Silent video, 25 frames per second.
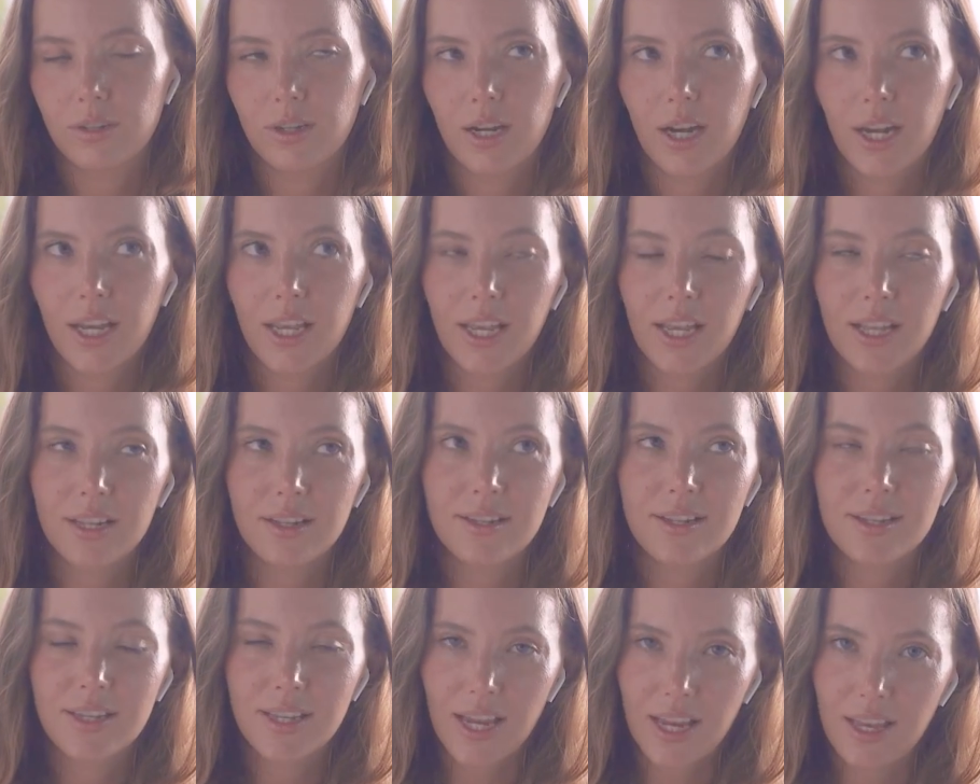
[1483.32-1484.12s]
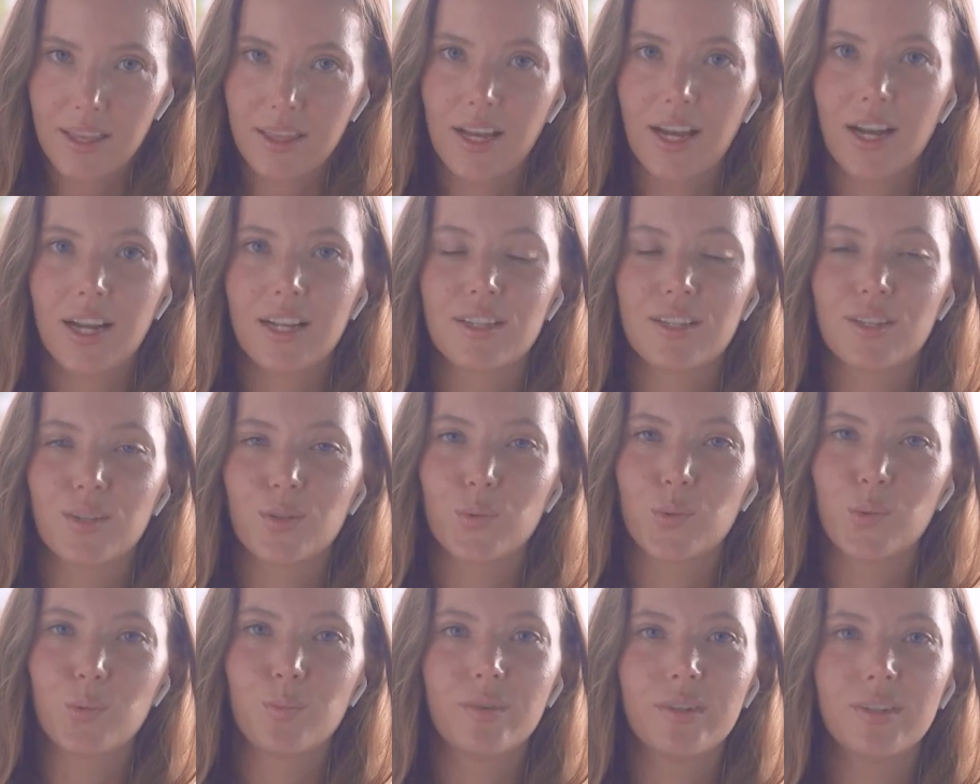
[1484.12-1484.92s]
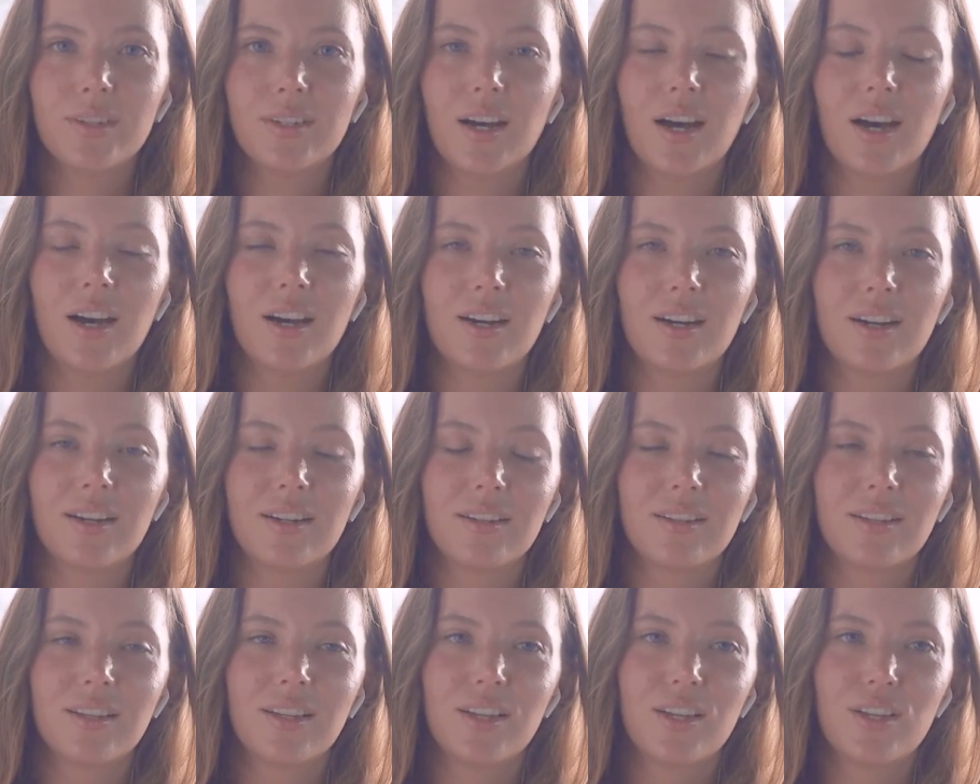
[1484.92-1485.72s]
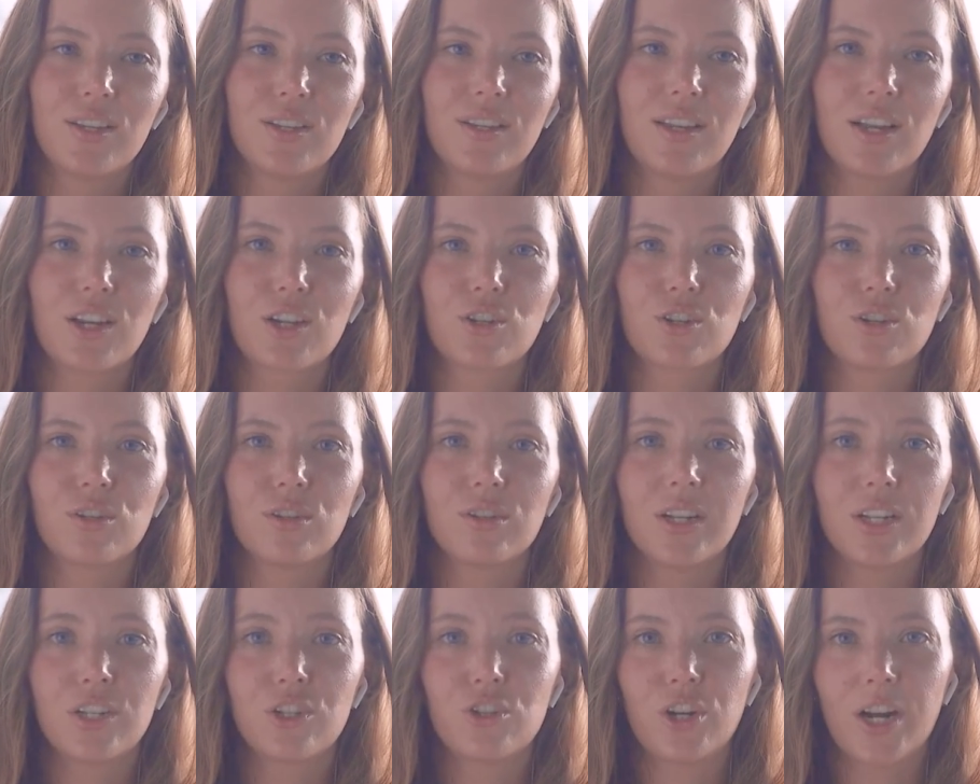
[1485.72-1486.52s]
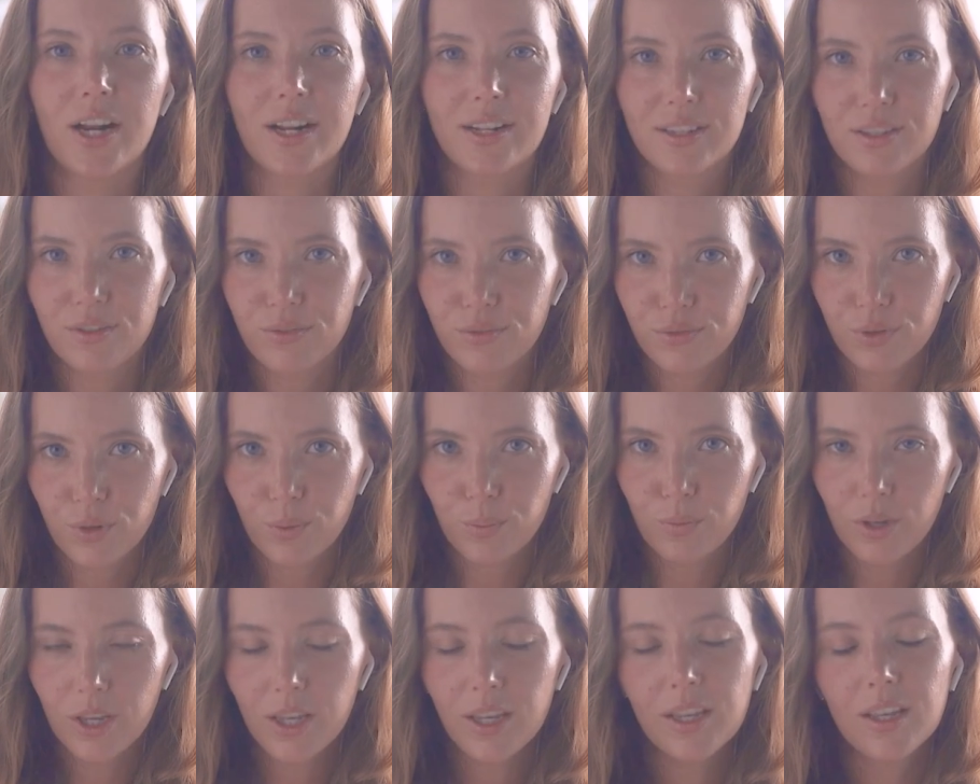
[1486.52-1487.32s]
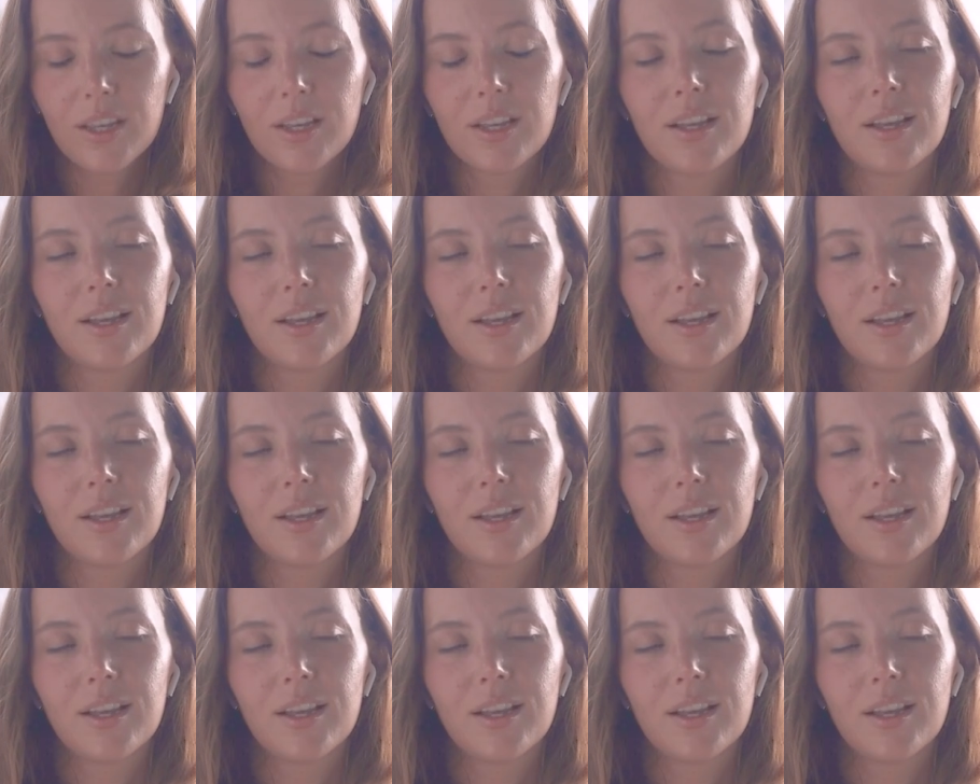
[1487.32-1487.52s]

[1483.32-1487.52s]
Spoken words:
I can say that women are sexually attractive for me.